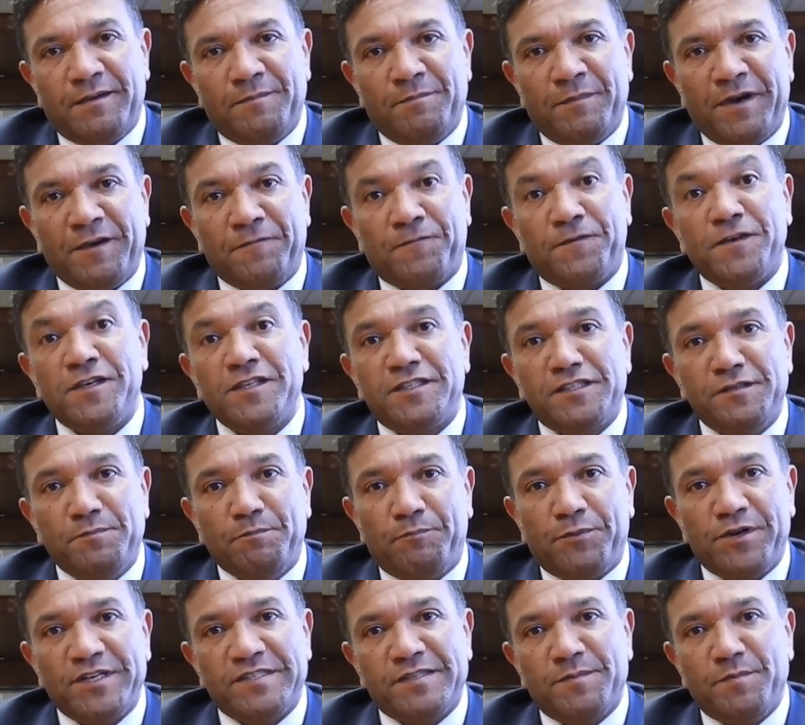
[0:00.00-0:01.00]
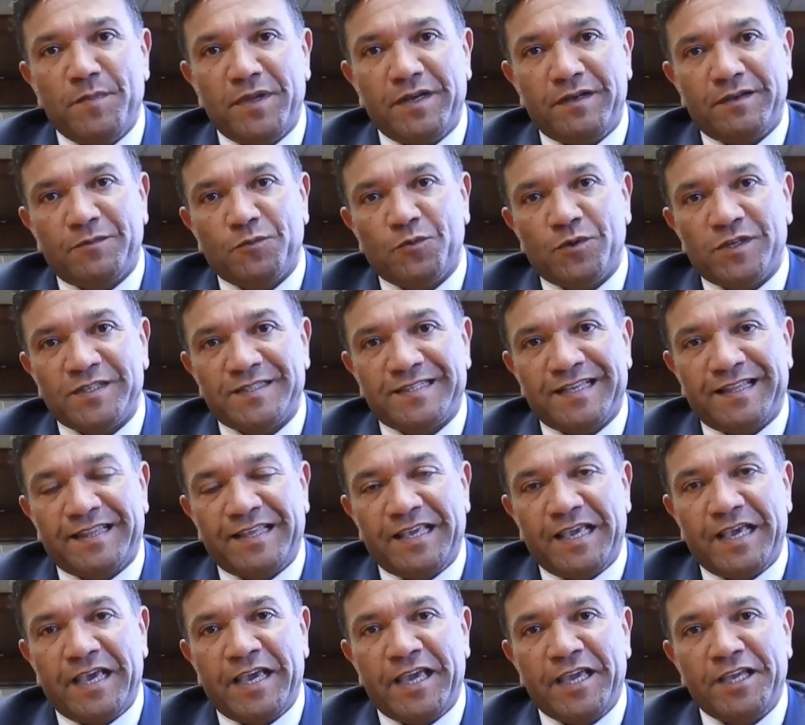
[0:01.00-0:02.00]
My first imprisonment was at
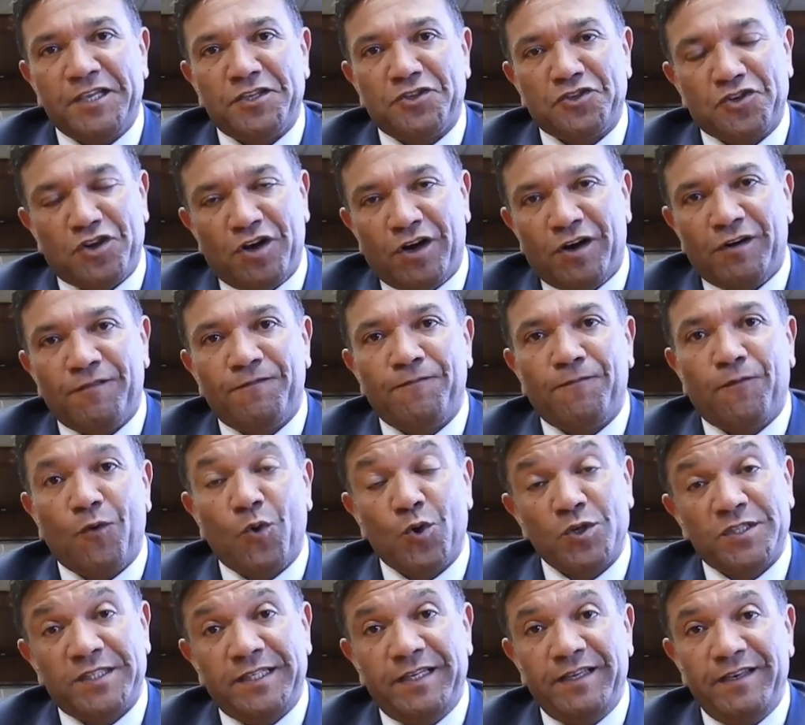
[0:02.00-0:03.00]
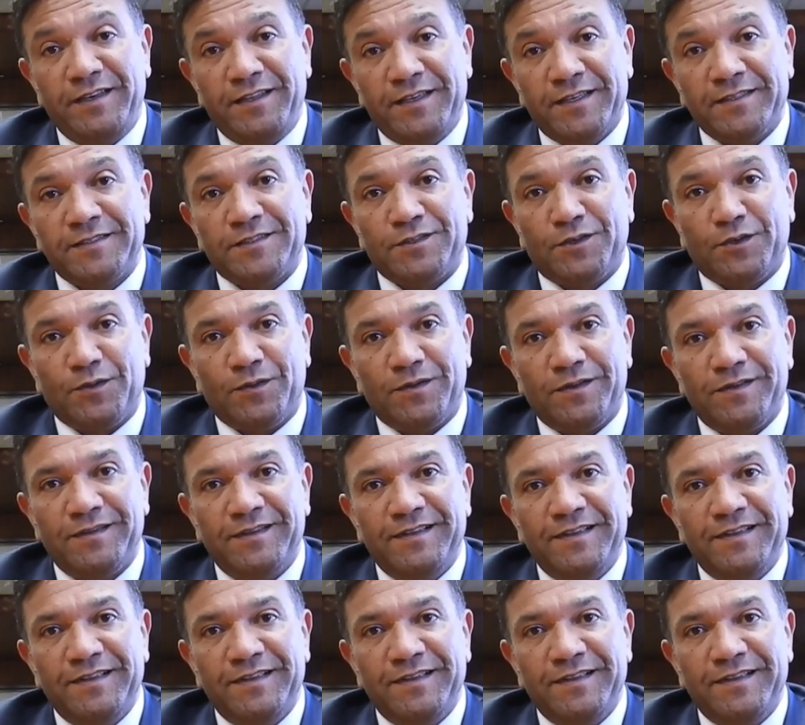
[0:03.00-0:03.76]
the age of 14 years old.